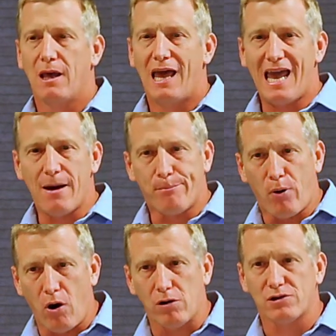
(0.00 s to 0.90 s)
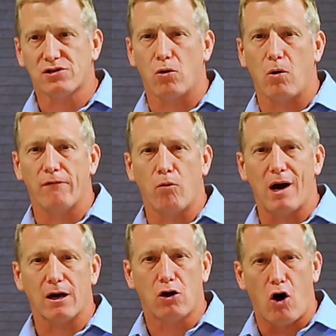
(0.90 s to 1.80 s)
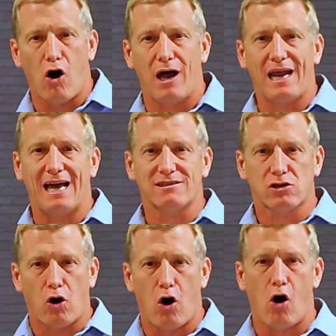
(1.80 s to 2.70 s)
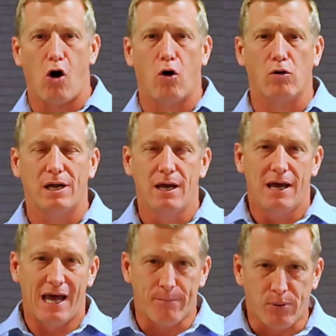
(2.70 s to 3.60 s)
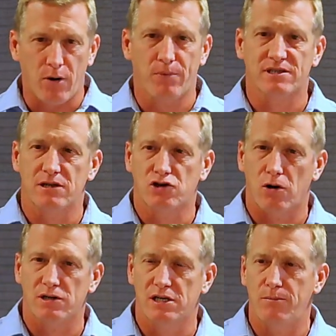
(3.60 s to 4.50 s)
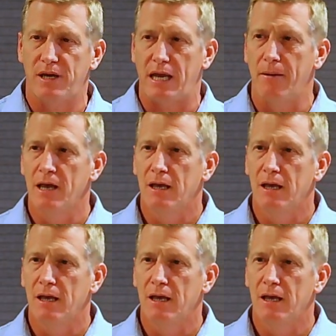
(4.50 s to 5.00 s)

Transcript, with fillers: and parcel of what God has called and purposed the church to be.